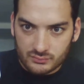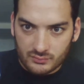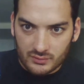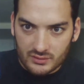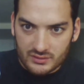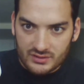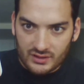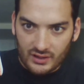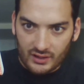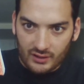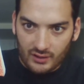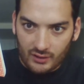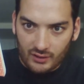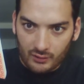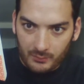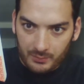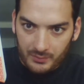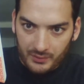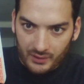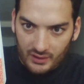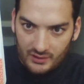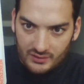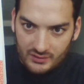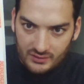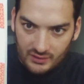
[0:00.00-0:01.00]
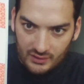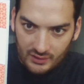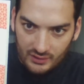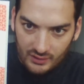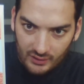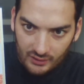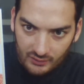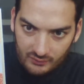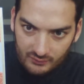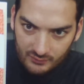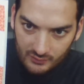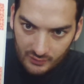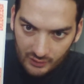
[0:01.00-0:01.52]
One sec, I hope you guys see it
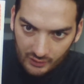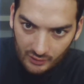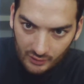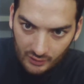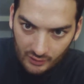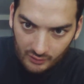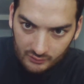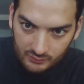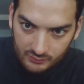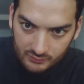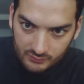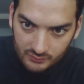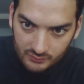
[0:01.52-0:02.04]
here. There you go.